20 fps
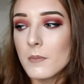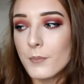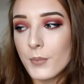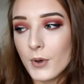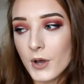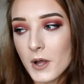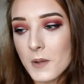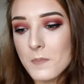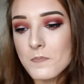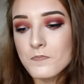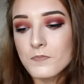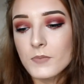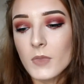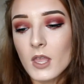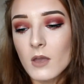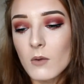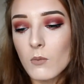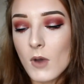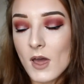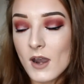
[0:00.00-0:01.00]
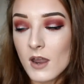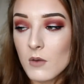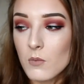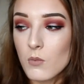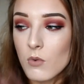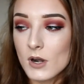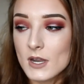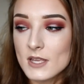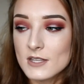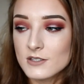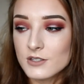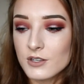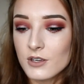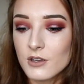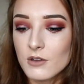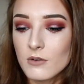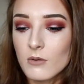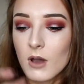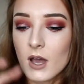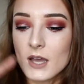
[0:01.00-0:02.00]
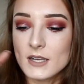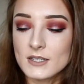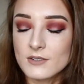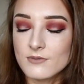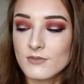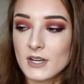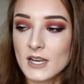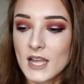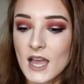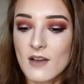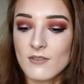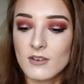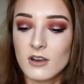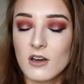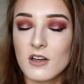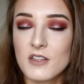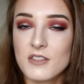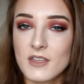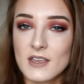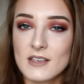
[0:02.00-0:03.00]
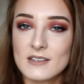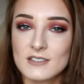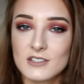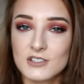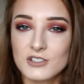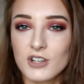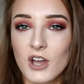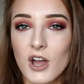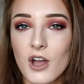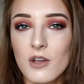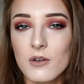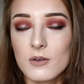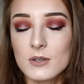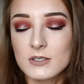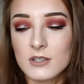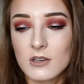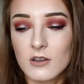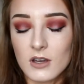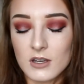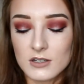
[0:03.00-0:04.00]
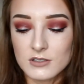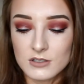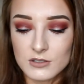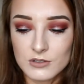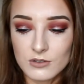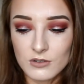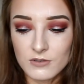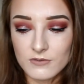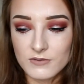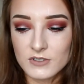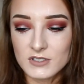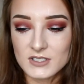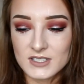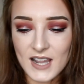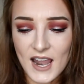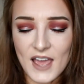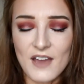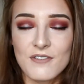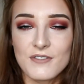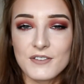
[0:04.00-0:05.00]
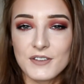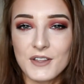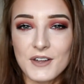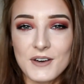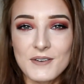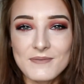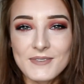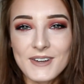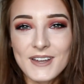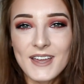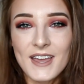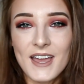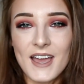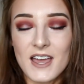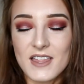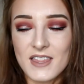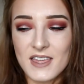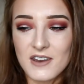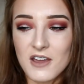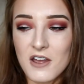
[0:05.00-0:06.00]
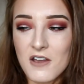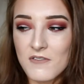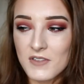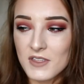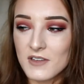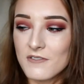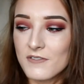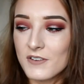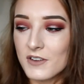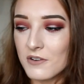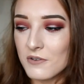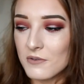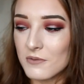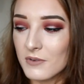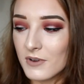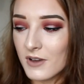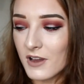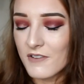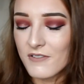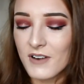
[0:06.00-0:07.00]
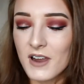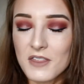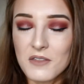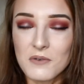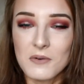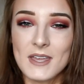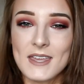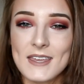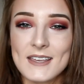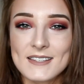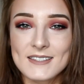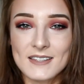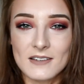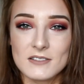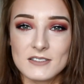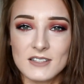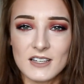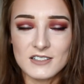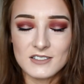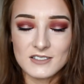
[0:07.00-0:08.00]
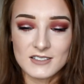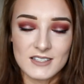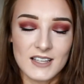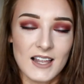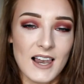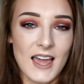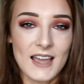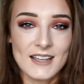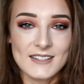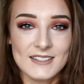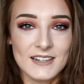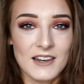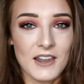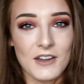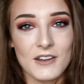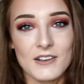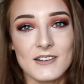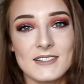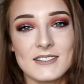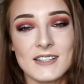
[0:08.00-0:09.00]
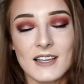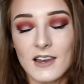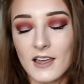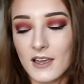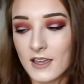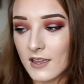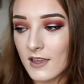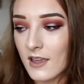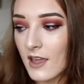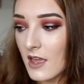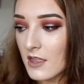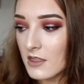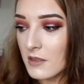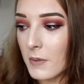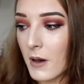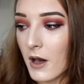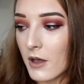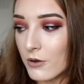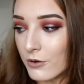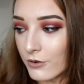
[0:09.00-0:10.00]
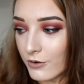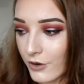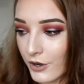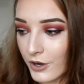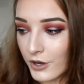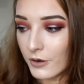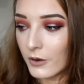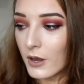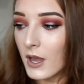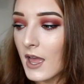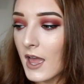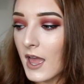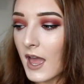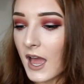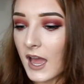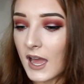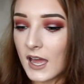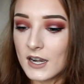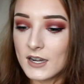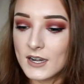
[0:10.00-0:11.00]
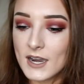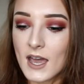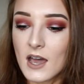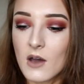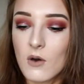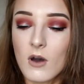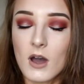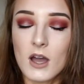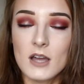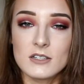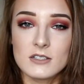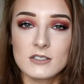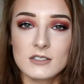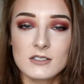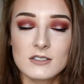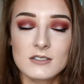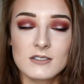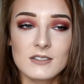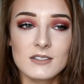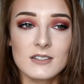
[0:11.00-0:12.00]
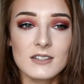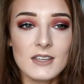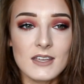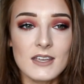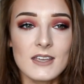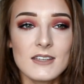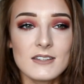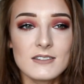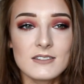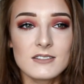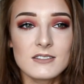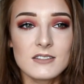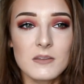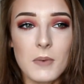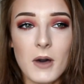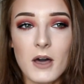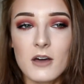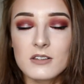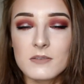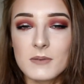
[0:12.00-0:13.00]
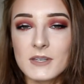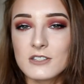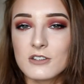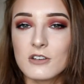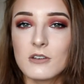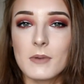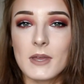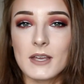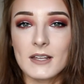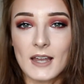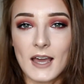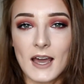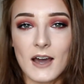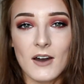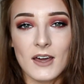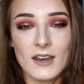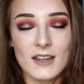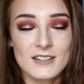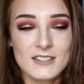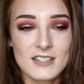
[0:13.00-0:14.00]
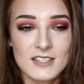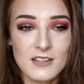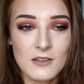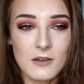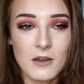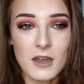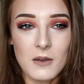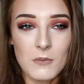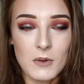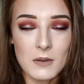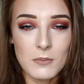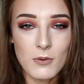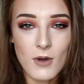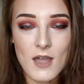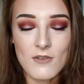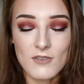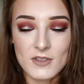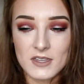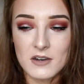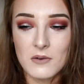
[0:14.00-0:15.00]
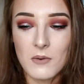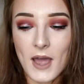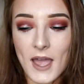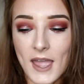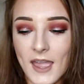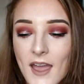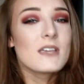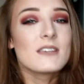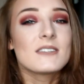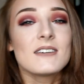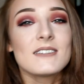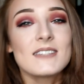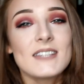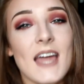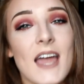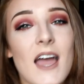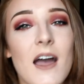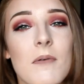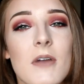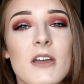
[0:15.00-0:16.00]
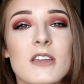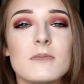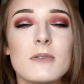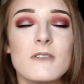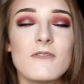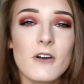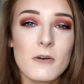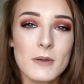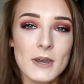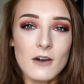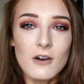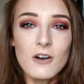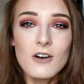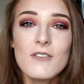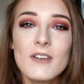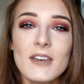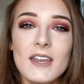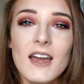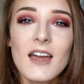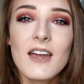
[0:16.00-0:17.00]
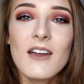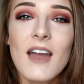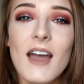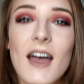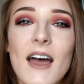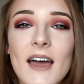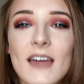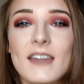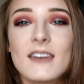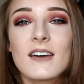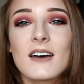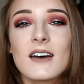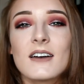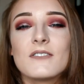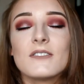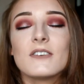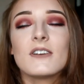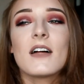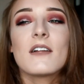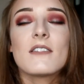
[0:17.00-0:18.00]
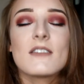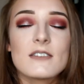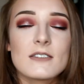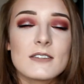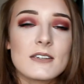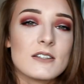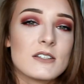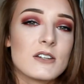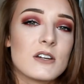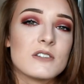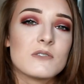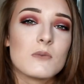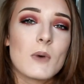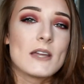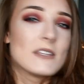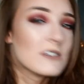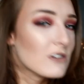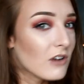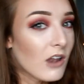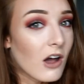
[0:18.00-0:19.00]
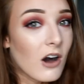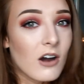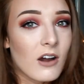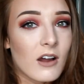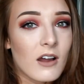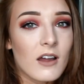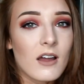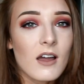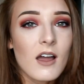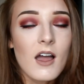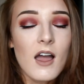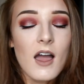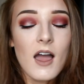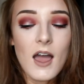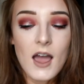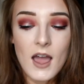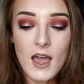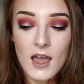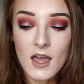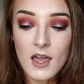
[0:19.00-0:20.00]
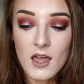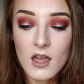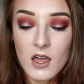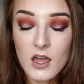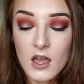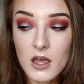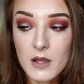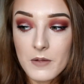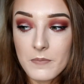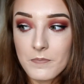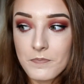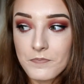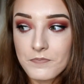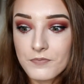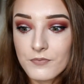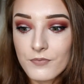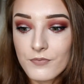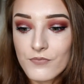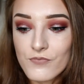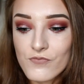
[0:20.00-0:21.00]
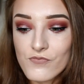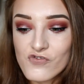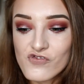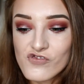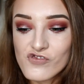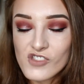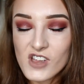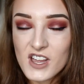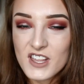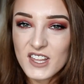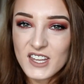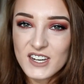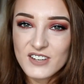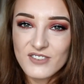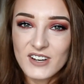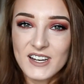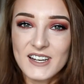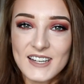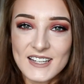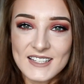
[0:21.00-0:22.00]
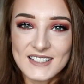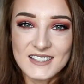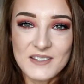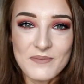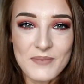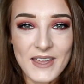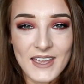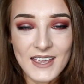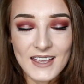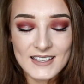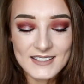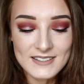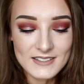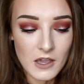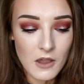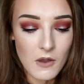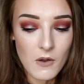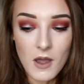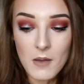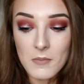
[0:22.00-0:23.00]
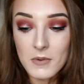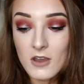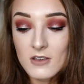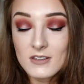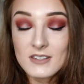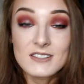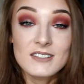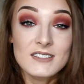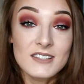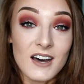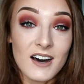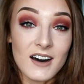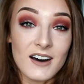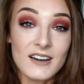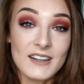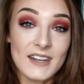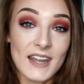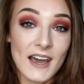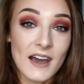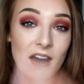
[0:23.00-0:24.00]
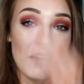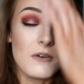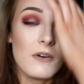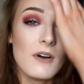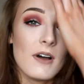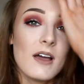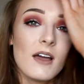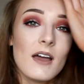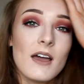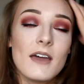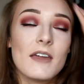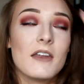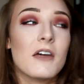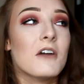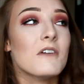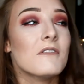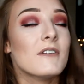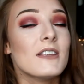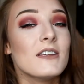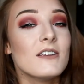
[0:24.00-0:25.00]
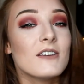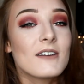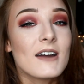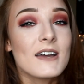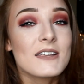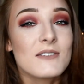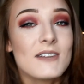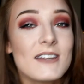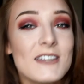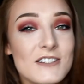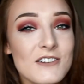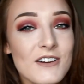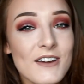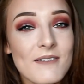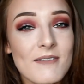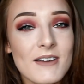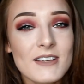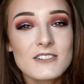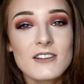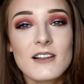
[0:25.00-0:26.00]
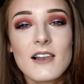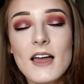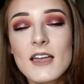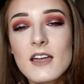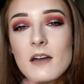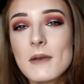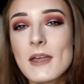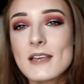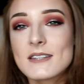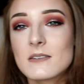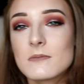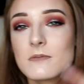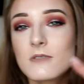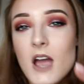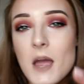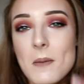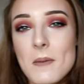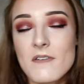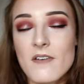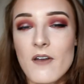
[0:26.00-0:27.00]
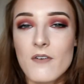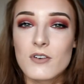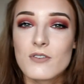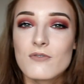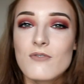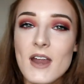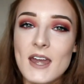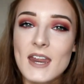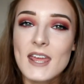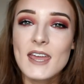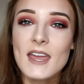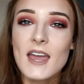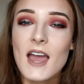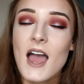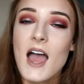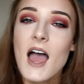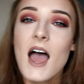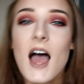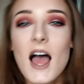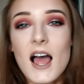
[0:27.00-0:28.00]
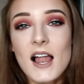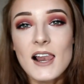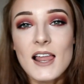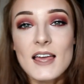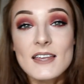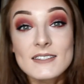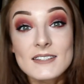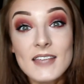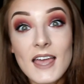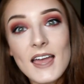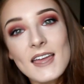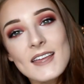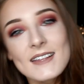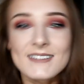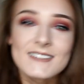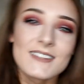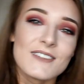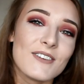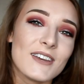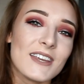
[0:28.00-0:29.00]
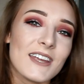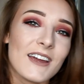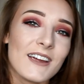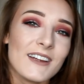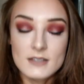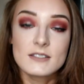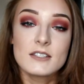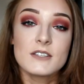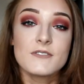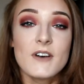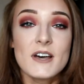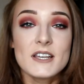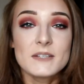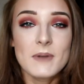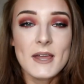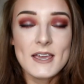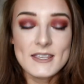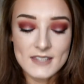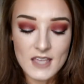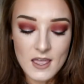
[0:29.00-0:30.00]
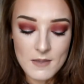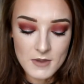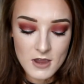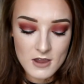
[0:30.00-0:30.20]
but when I wanted to, I didn't really have a lot of things to show, so I just sort of just left them. And then over the weeks, I was like just collecting loads and like the pile grew. And now it's just the pile's a bit too big now and I just kind of want to put everything away. So today I'm going to be filming a haul video and I feel like this intro is way too long than it really needs to be. So I'm going to start now. And hopefully you guys will enjoy it. Make sure you like, comment and subscribe if you haven't already. And let's get into the video. So the first place I'm